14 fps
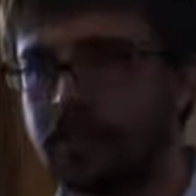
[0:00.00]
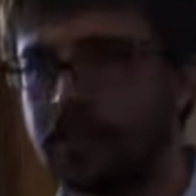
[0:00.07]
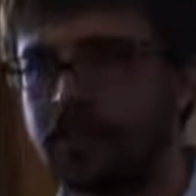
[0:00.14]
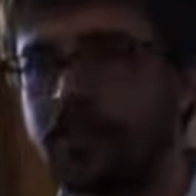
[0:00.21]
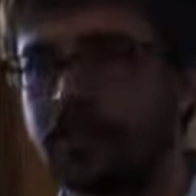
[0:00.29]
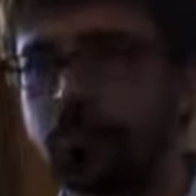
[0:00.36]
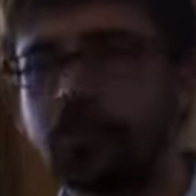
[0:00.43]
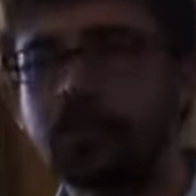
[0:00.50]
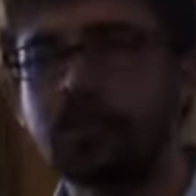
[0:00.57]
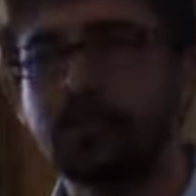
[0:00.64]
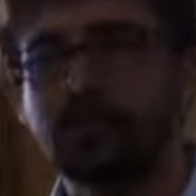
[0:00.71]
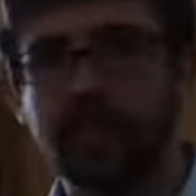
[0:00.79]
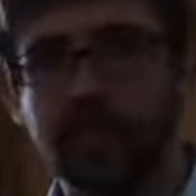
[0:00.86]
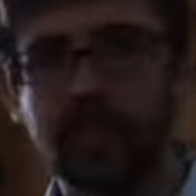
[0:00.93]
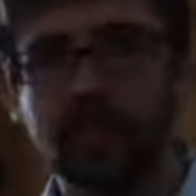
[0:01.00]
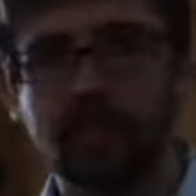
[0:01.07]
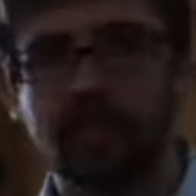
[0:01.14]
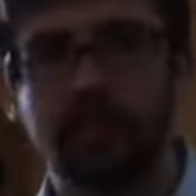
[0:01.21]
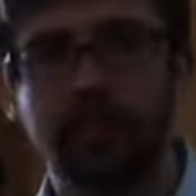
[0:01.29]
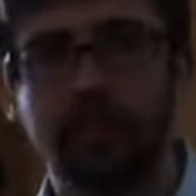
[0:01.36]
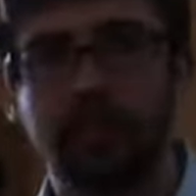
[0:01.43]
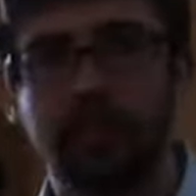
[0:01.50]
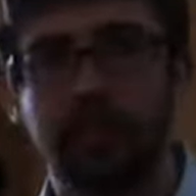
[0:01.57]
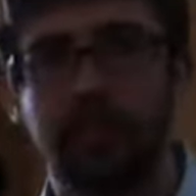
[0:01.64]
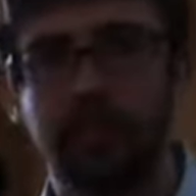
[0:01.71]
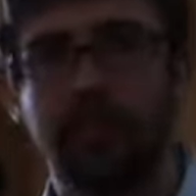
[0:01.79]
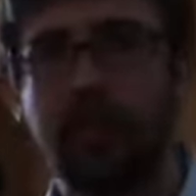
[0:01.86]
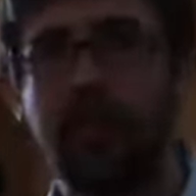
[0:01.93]
The simplest of tasks, something
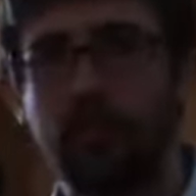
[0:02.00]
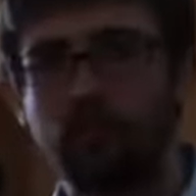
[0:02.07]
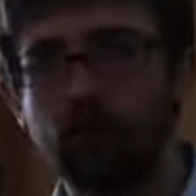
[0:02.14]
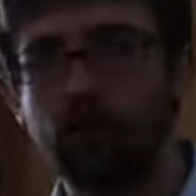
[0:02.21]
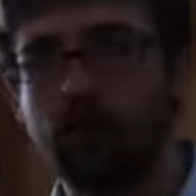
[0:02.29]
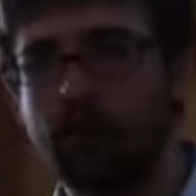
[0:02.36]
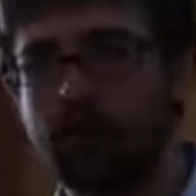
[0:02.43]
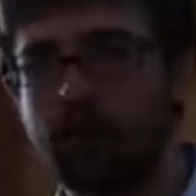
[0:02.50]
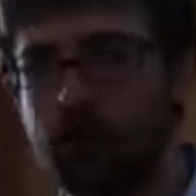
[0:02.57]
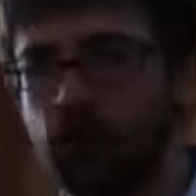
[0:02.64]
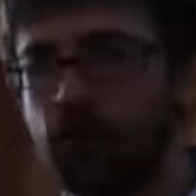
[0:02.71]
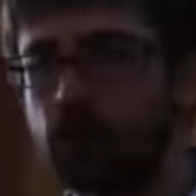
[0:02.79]
that everybody there